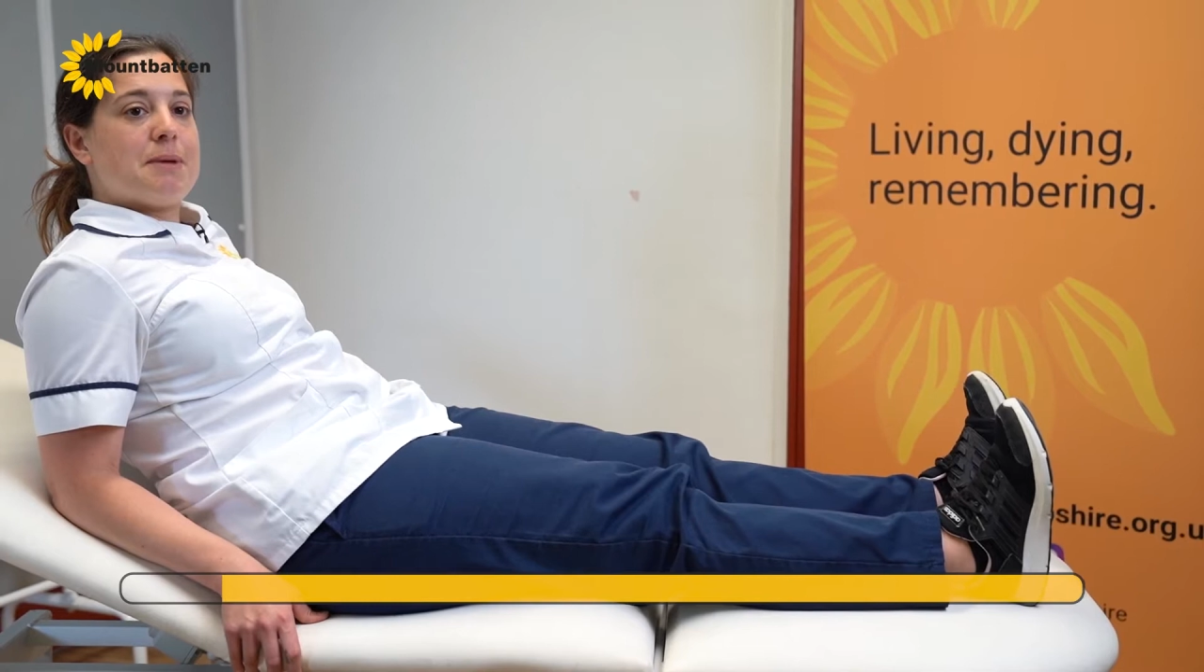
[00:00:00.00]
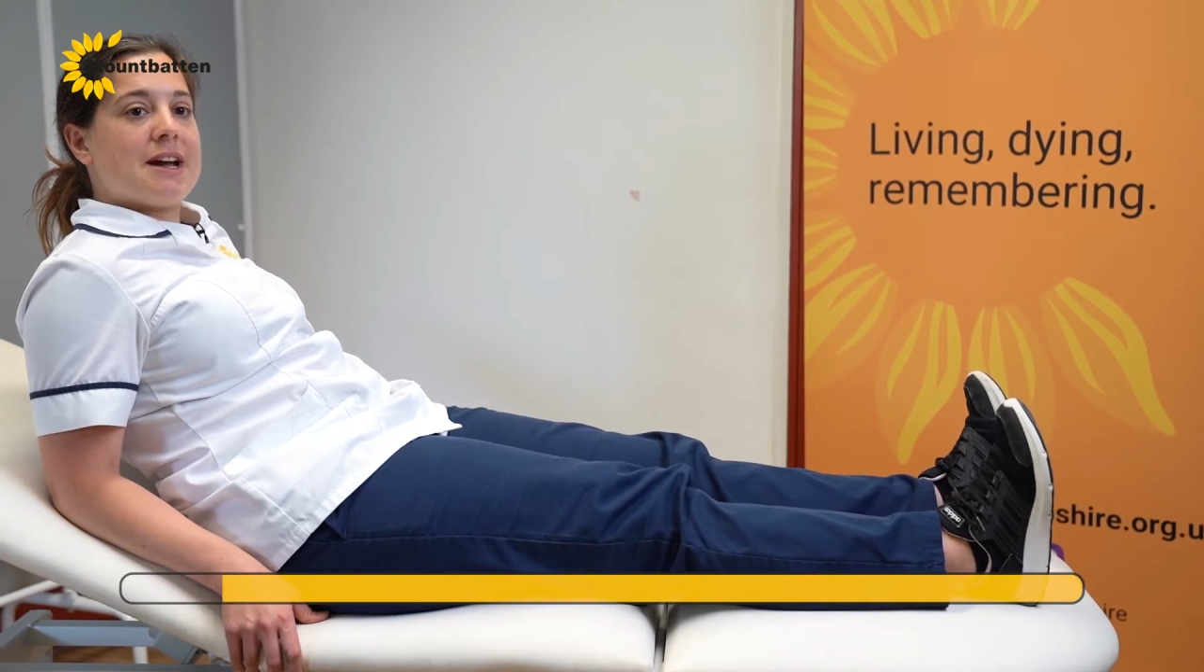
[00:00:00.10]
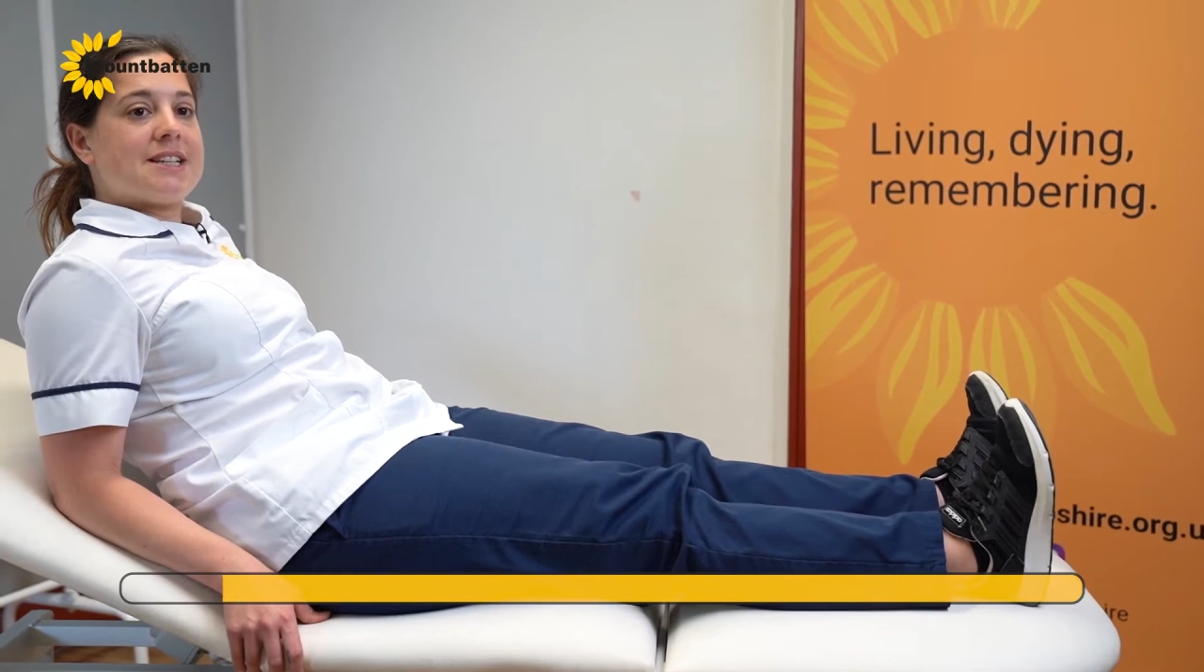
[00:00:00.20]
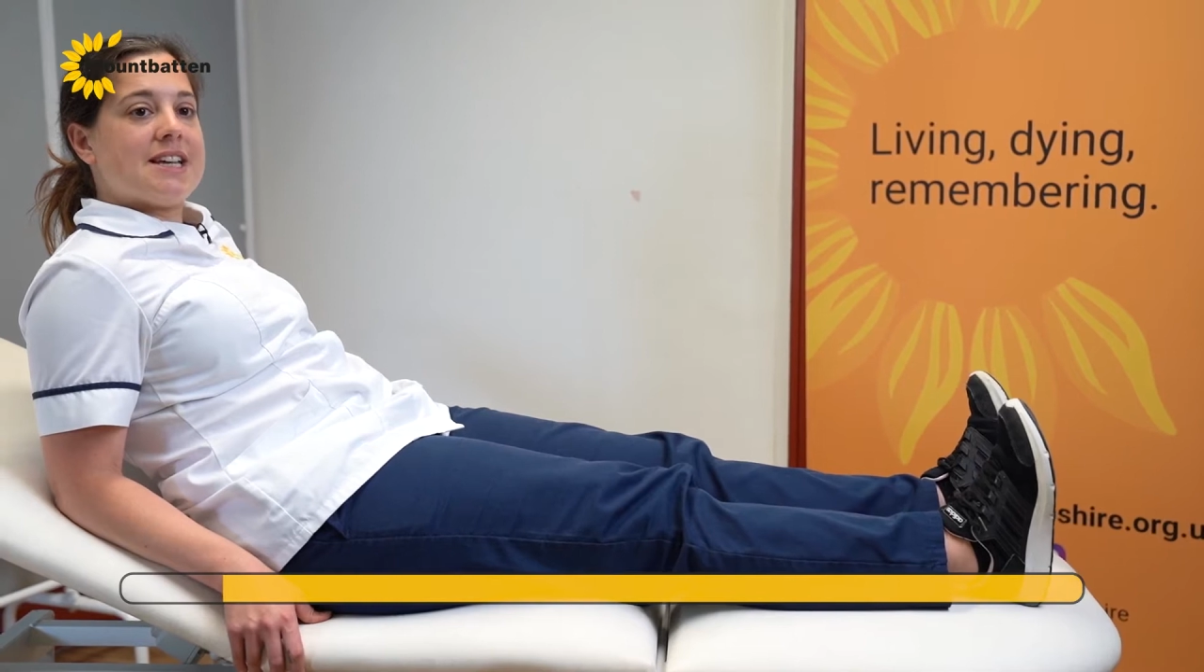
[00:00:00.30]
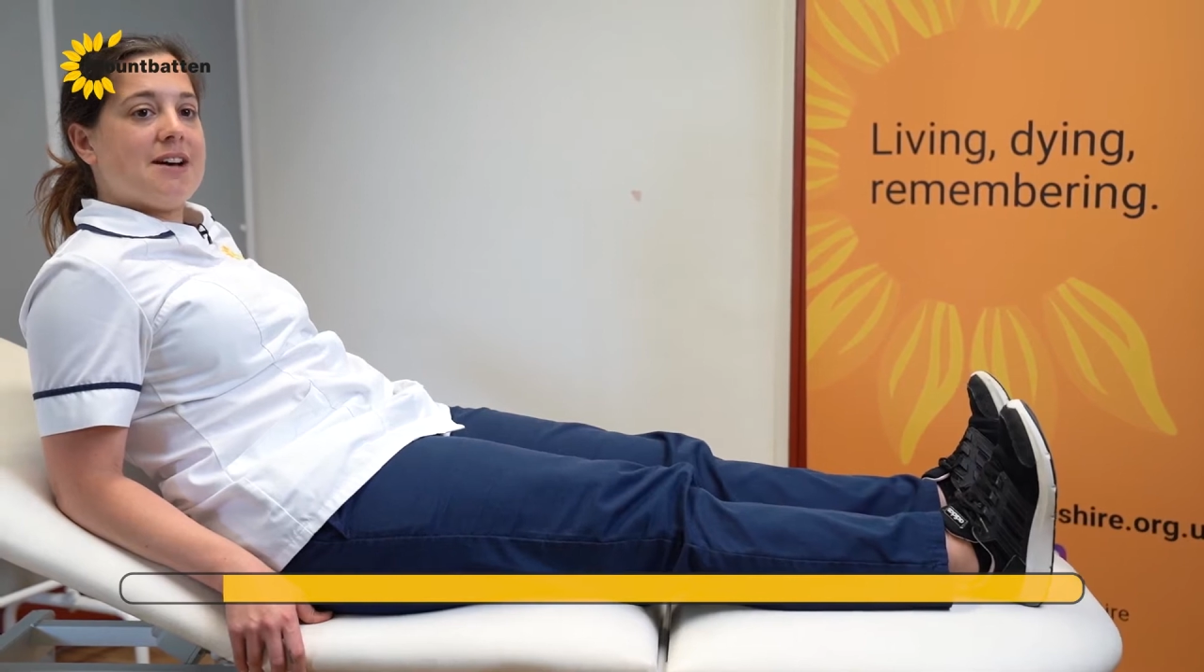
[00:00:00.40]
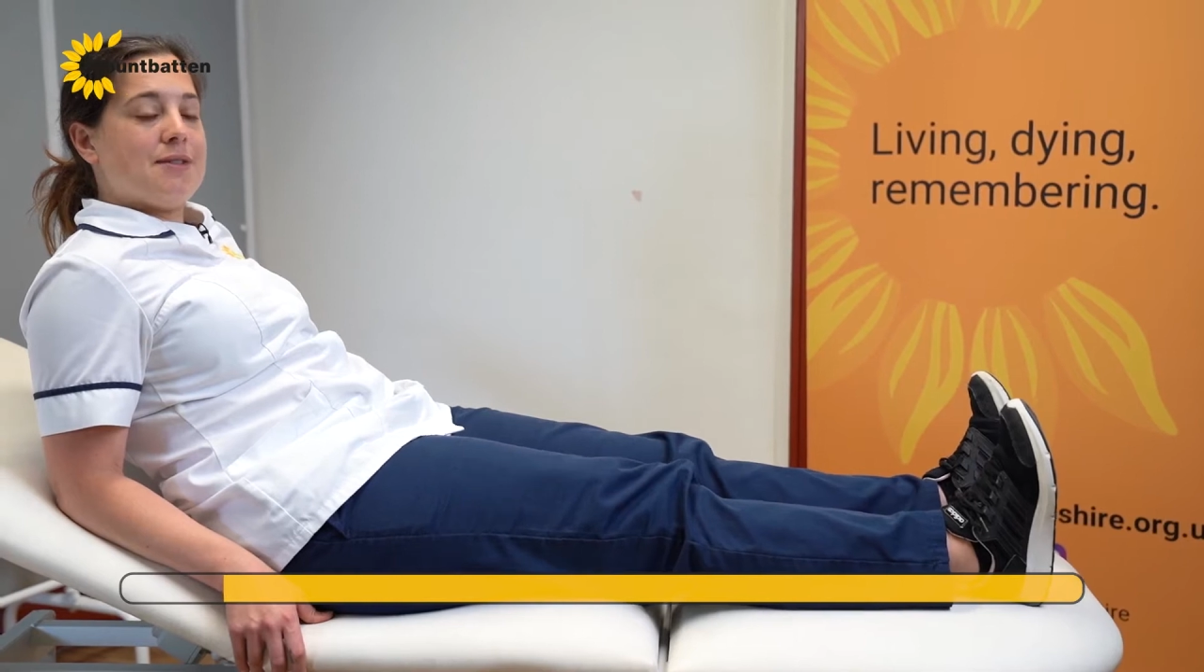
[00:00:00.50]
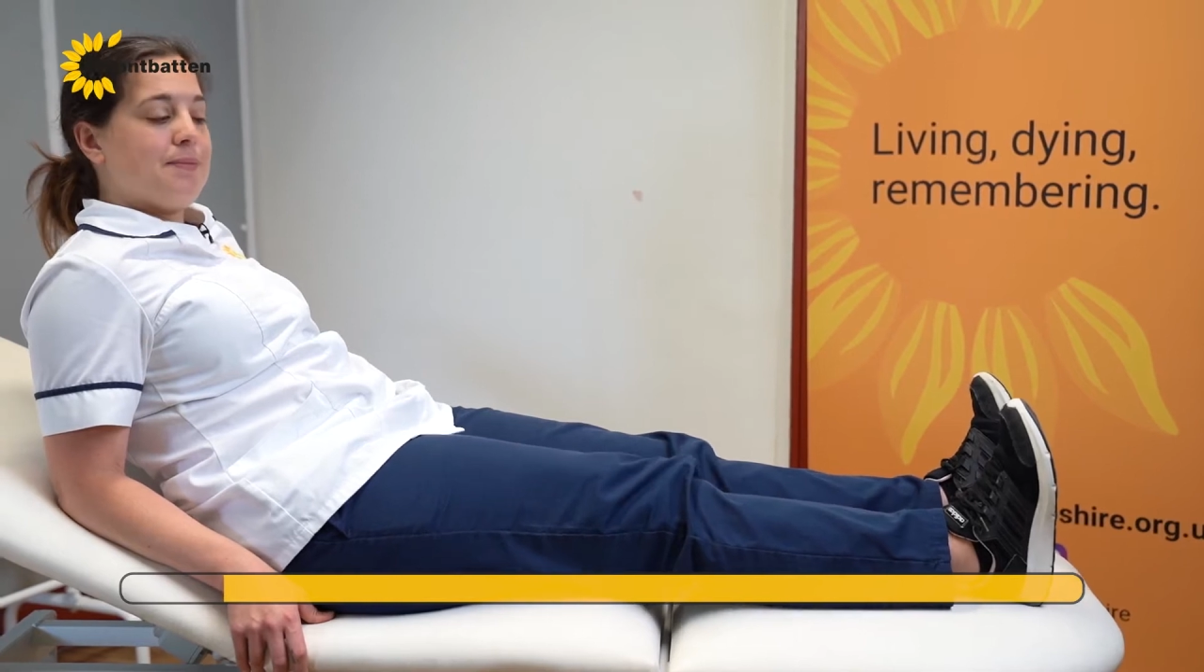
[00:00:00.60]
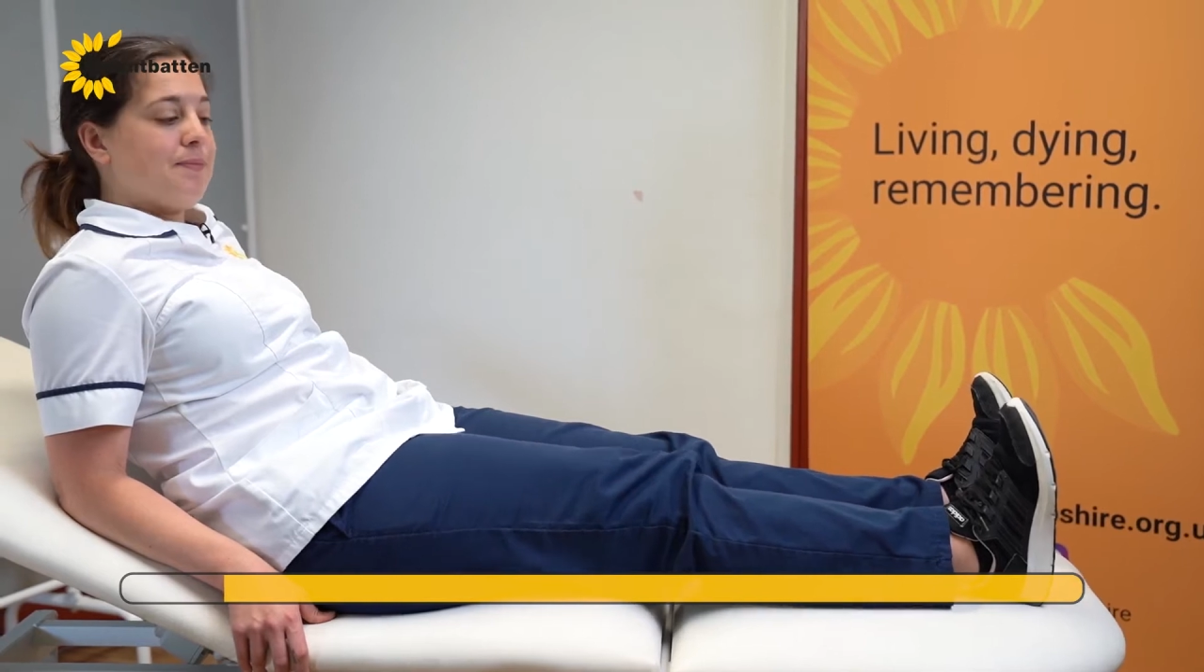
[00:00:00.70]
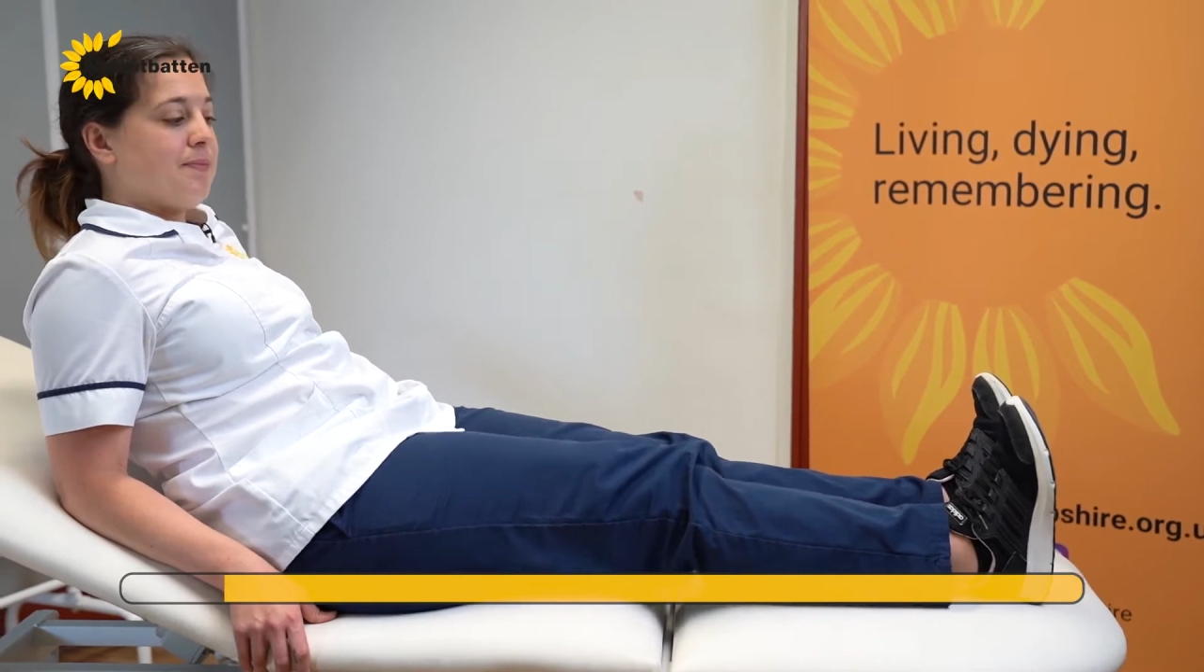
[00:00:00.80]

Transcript: back down.